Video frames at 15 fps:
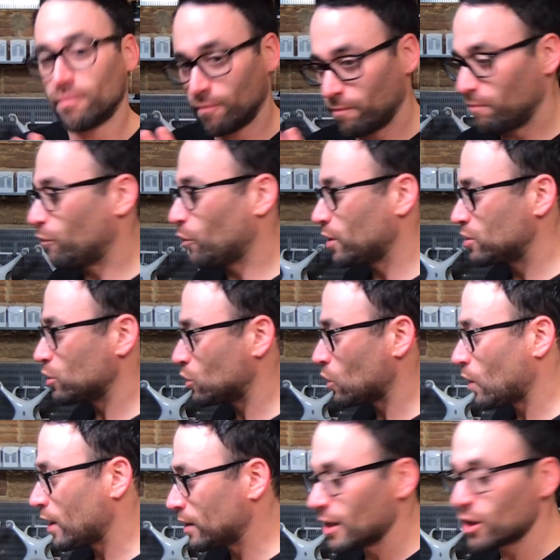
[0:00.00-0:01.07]
voices
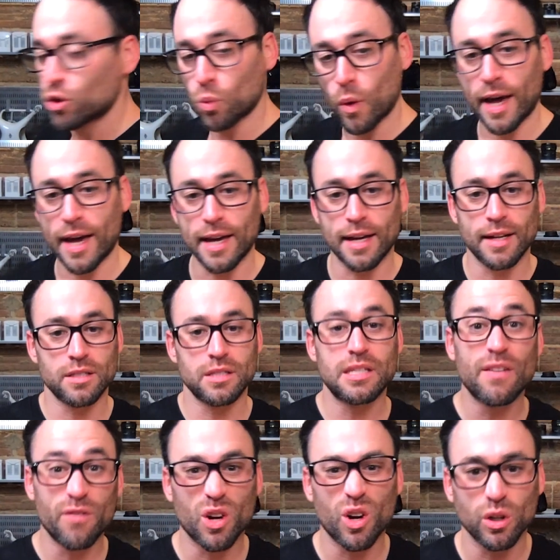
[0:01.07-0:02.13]
going this way and it's
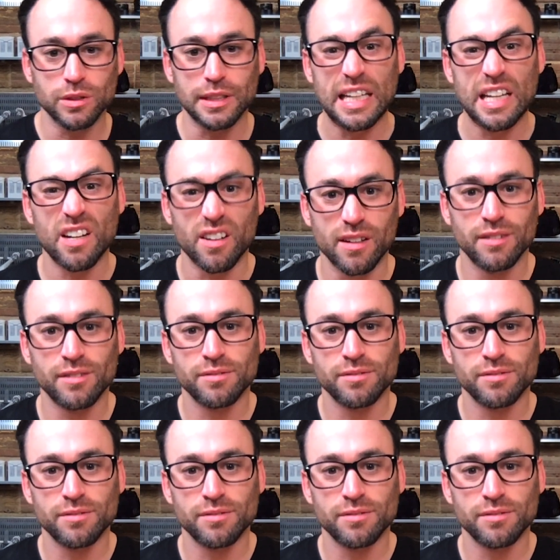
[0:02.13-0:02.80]
difficult to hear.